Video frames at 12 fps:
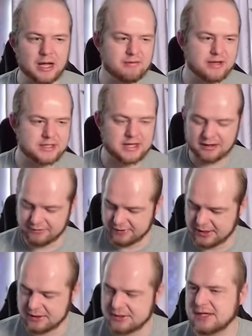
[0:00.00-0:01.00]
love these kind of
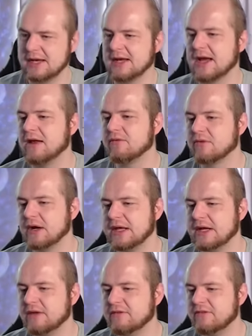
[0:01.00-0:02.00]
videos and it got
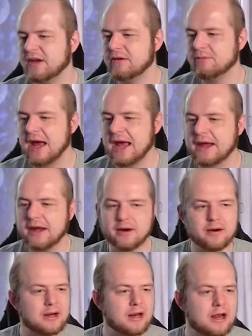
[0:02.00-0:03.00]
really good feedback
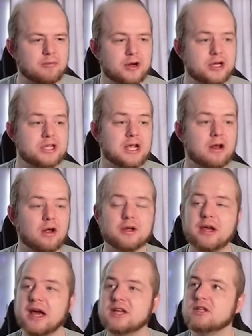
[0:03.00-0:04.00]
here. And I appreciate all
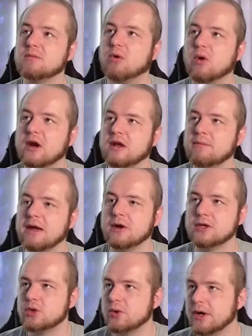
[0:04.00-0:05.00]
you guys supporting me
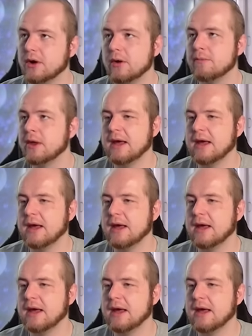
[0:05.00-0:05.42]
on Twitter.